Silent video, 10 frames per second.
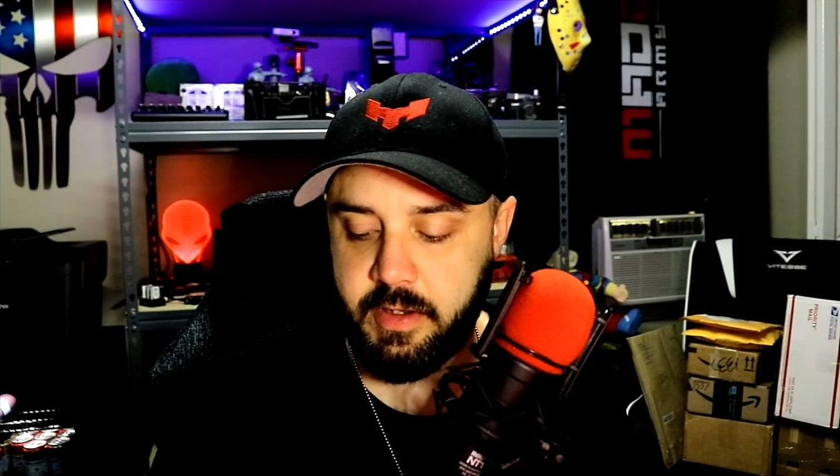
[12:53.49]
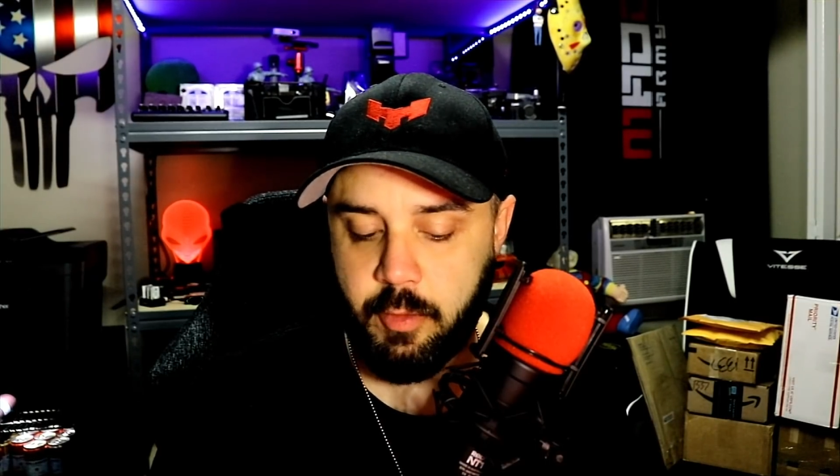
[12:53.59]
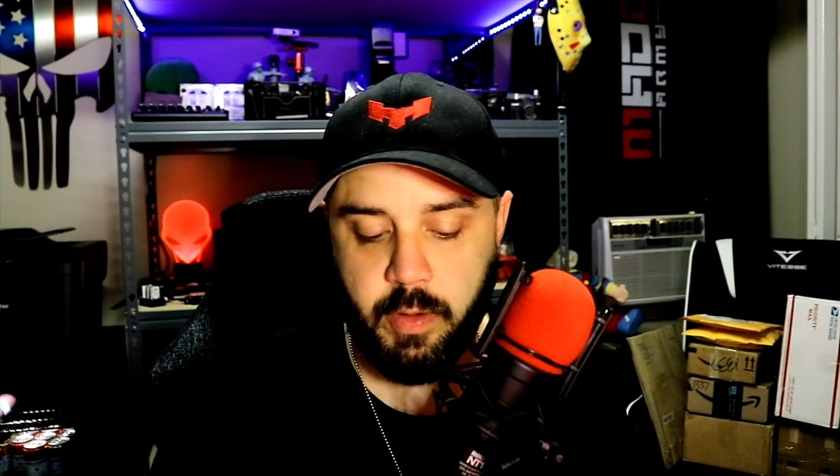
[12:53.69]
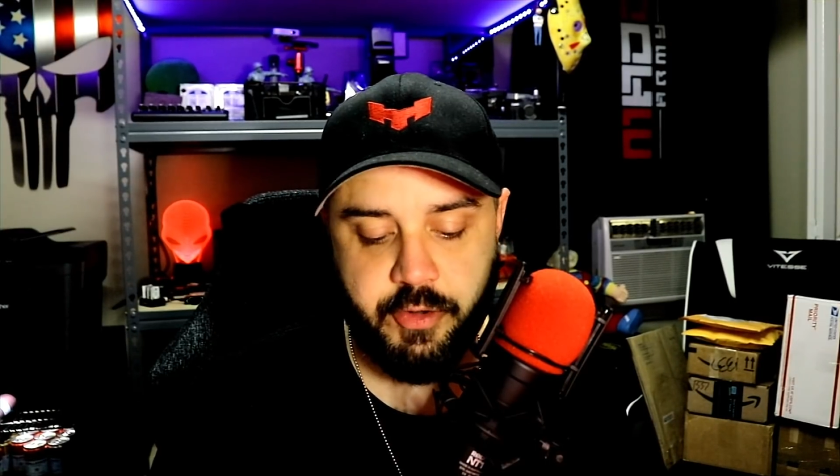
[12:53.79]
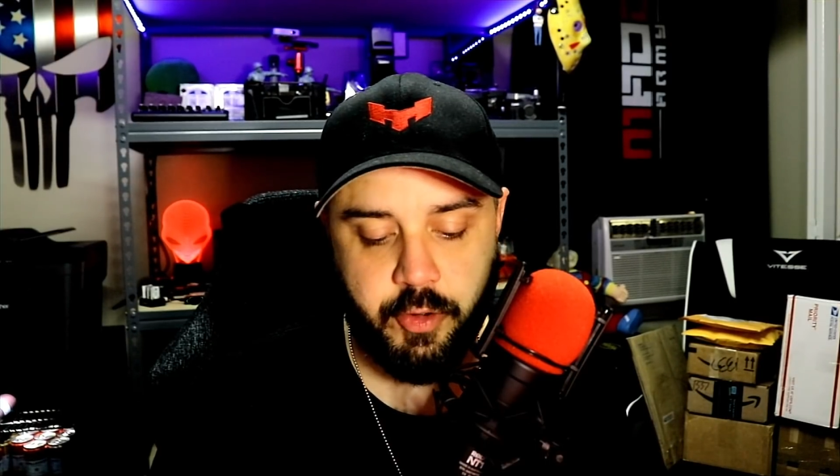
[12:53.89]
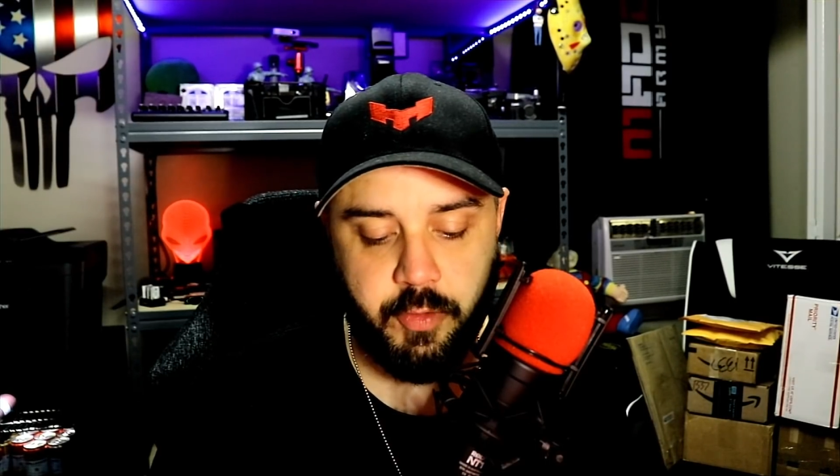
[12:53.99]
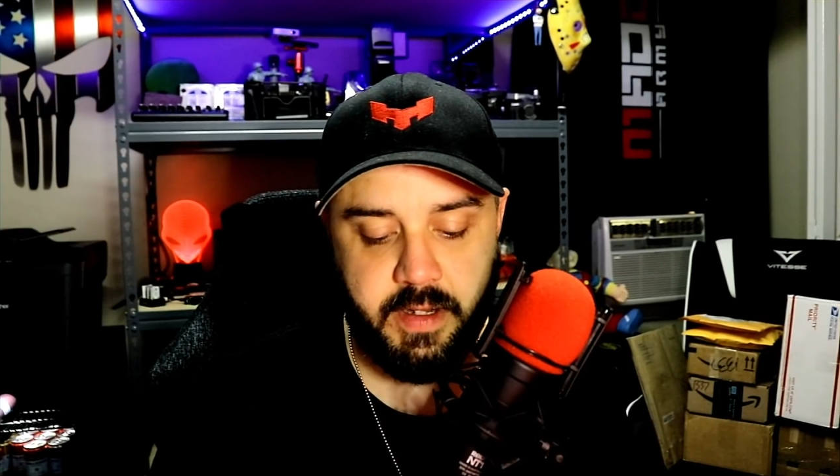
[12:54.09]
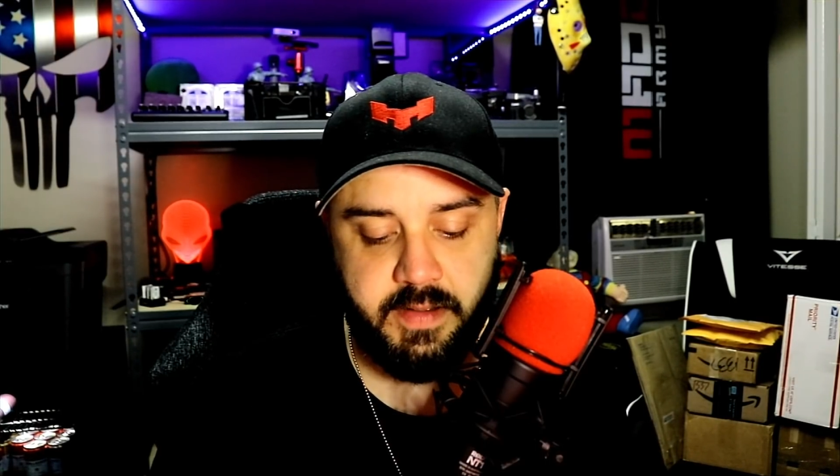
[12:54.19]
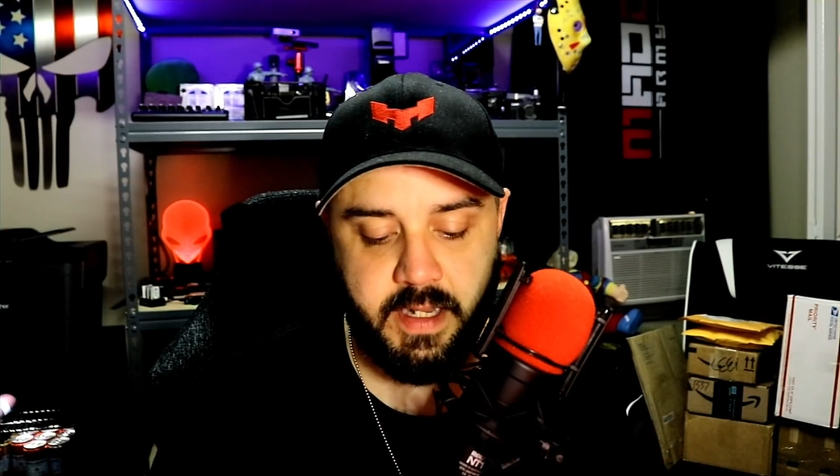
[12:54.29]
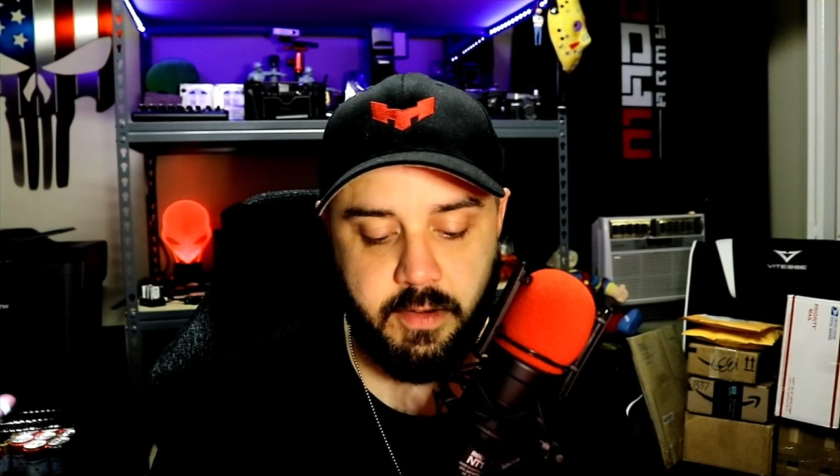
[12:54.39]
and original
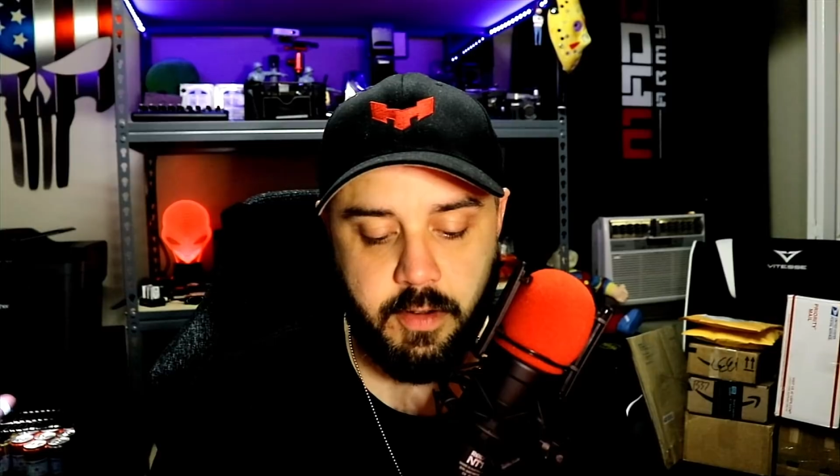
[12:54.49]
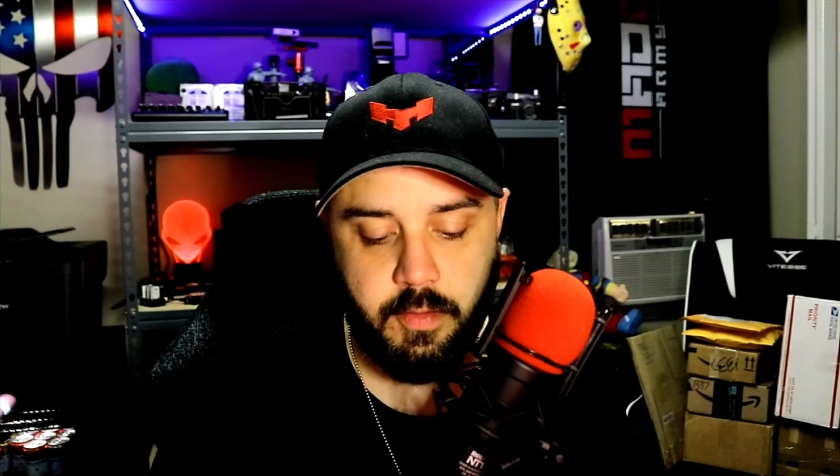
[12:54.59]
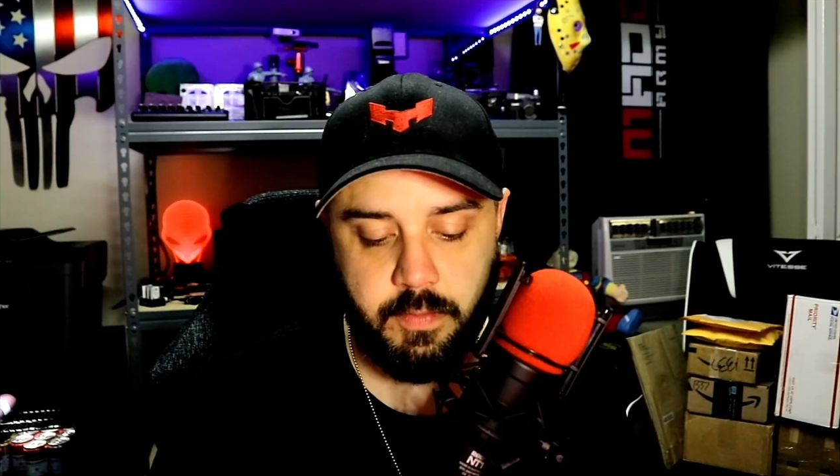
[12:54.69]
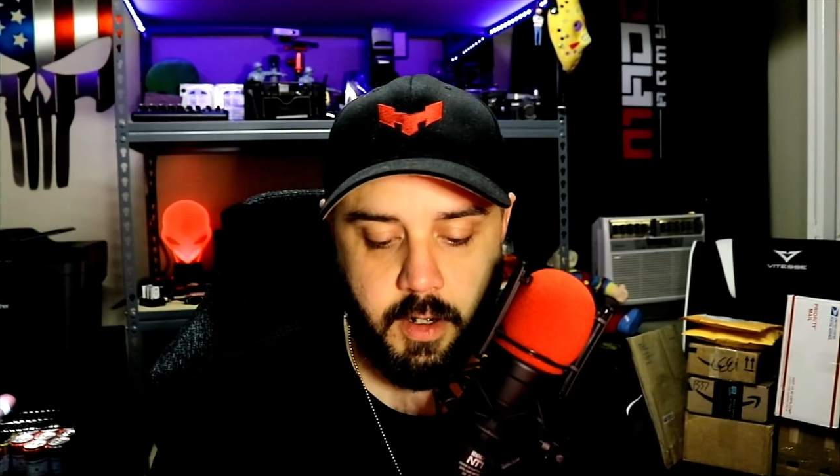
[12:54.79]
Nintendo,